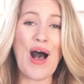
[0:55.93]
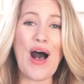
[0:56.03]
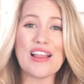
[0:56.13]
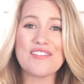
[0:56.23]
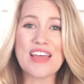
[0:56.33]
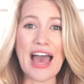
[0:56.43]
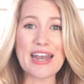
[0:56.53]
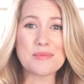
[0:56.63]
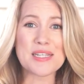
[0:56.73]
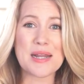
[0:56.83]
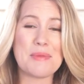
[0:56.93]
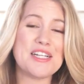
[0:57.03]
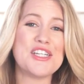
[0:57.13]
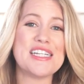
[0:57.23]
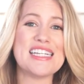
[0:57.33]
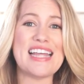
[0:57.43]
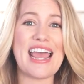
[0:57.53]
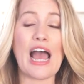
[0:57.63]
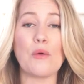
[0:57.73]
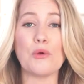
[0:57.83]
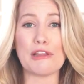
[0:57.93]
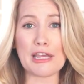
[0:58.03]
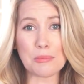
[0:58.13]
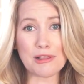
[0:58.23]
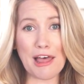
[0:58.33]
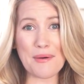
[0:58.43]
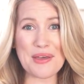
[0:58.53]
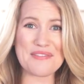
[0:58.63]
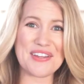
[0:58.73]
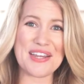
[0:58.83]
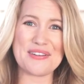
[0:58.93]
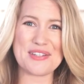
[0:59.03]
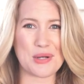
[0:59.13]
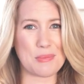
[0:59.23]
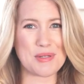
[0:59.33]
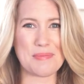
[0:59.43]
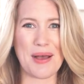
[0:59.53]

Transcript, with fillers: All of the items that I mentioned today I will link below in the video description